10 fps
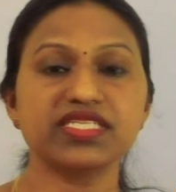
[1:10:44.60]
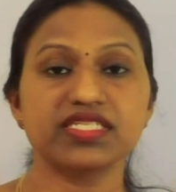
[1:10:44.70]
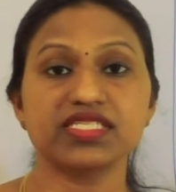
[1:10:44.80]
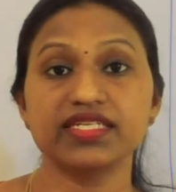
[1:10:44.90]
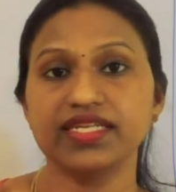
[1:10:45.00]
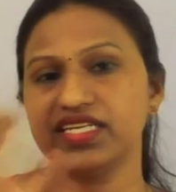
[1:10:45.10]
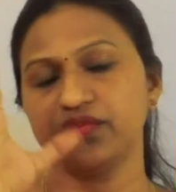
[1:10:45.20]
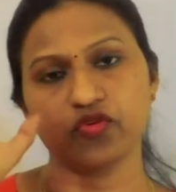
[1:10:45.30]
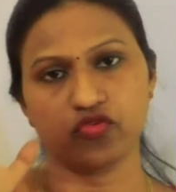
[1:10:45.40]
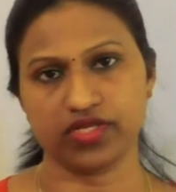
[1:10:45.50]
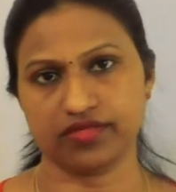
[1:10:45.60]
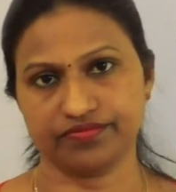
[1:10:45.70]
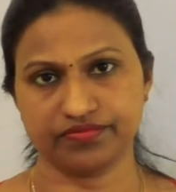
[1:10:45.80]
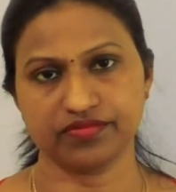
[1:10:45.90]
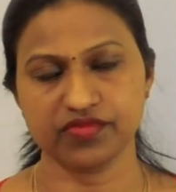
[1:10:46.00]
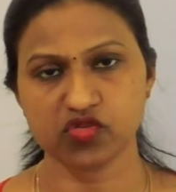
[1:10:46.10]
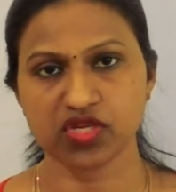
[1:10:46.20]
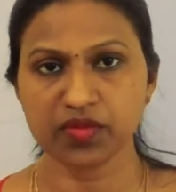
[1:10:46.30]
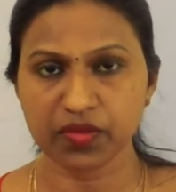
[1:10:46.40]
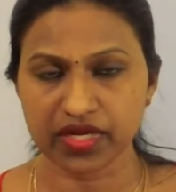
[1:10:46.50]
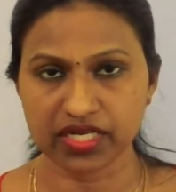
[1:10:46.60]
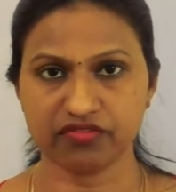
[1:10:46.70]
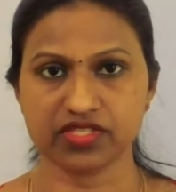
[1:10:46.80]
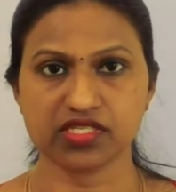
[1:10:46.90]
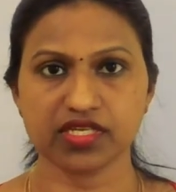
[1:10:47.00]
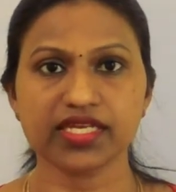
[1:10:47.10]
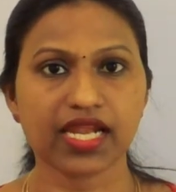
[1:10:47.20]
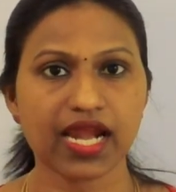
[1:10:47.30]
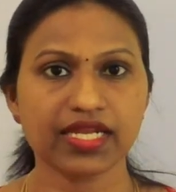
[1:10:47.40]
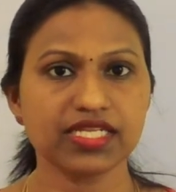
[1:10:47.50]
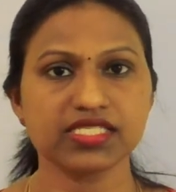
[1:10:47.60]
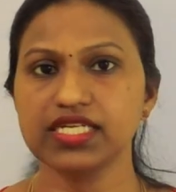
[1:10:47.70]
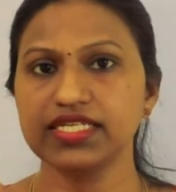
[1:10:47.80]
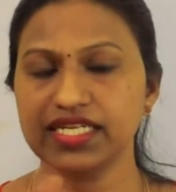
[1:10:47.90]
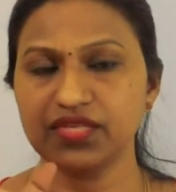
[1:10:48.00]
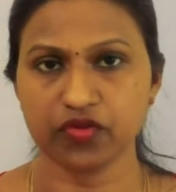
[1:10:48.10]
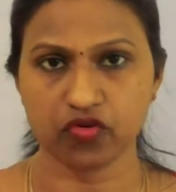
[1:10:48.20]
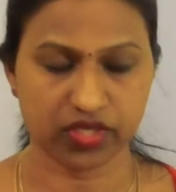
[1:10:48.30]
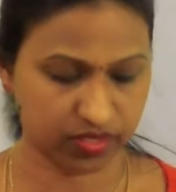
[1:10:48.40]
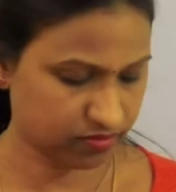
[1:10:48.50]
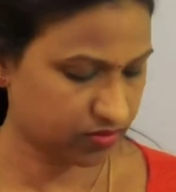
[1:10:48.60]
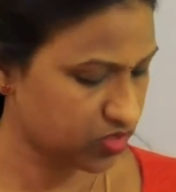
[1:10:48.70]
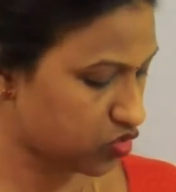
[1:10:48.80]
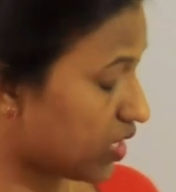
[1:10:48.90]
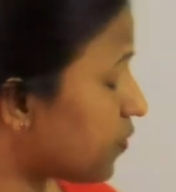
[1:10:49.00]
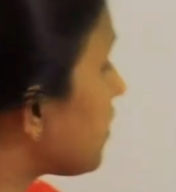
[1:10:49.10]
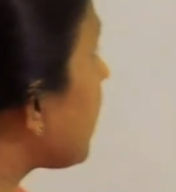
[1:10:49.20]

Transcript: it is a dead protein. So remember it first. Keratin is a dead protein. So let me